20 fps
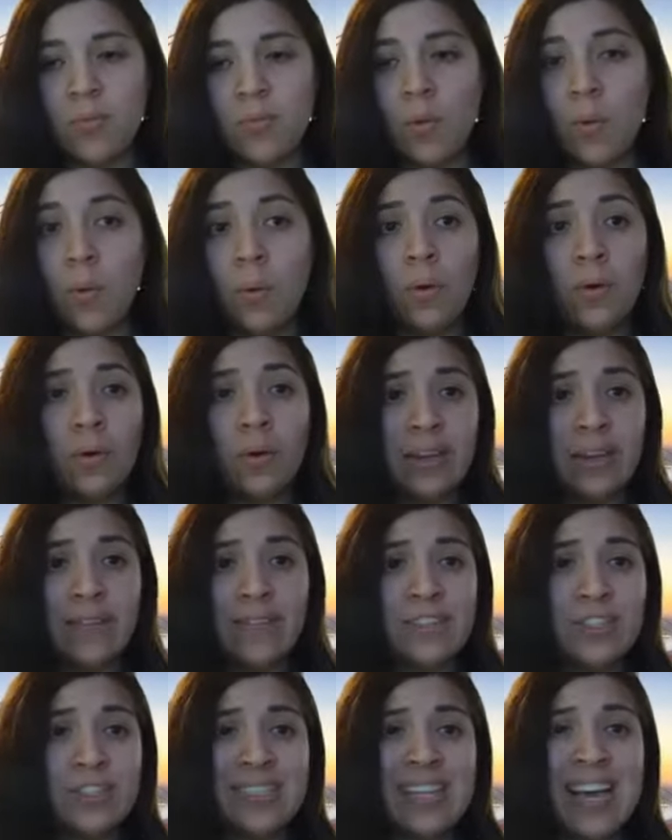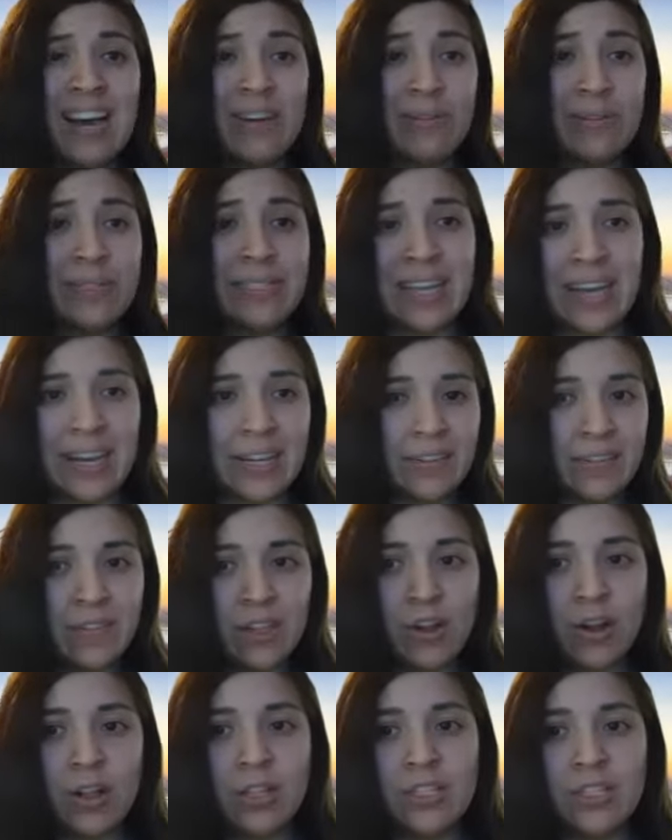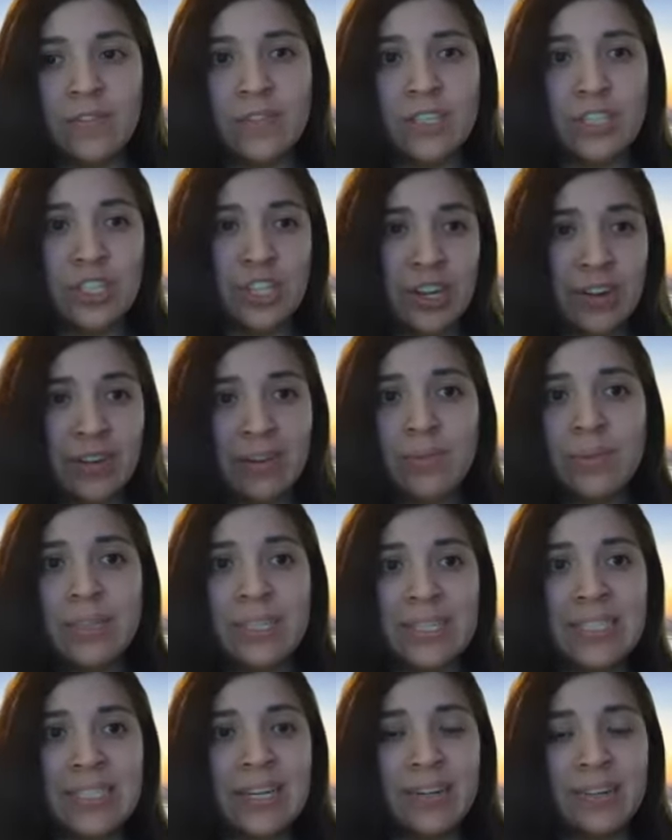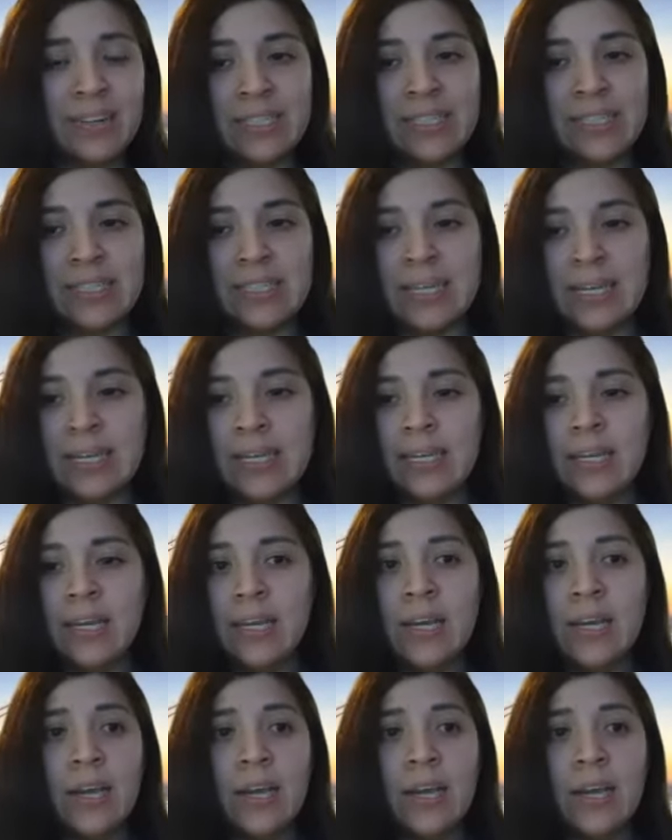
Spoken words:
or even just outside of the College of Engineering within San Jose State,